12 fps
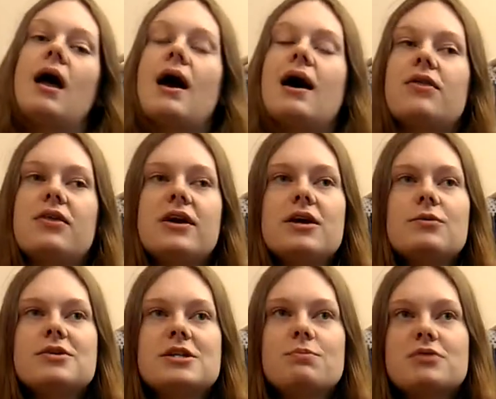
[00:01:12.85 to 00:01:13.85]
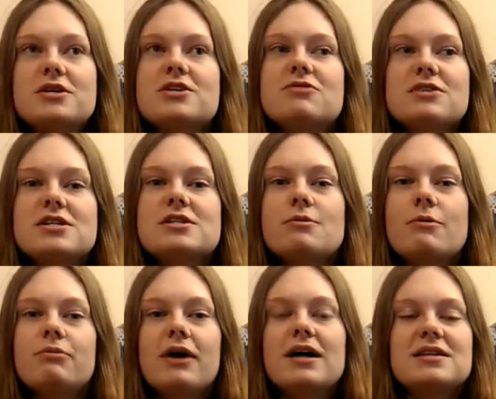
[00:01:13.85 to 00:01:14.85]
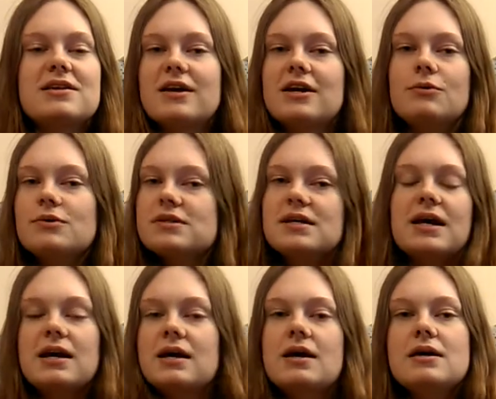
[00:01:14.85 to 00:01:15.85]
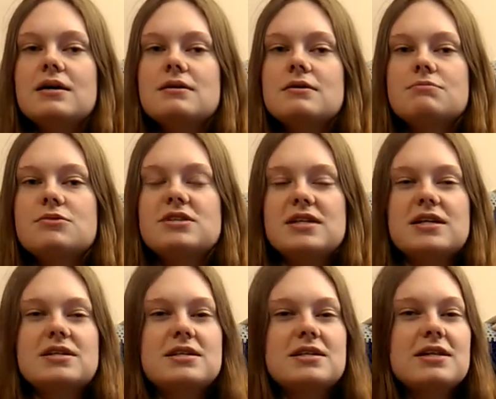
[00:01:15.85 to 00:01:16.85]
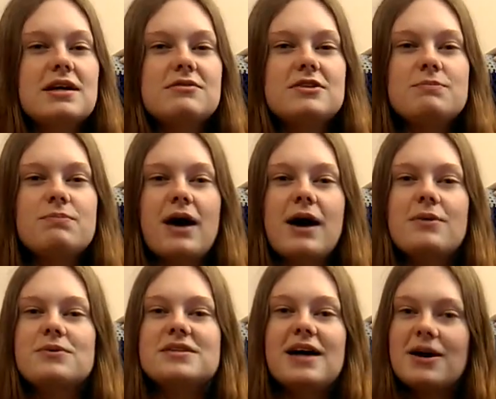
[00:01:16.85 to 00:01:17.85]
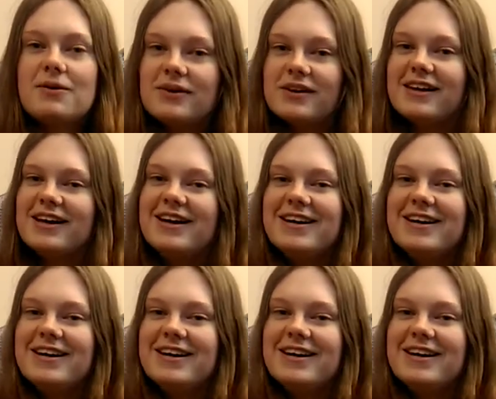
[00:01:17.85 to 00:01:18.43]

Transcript: I think it was a pretty reasonable price. I think it was like 16, 17 pounds. I will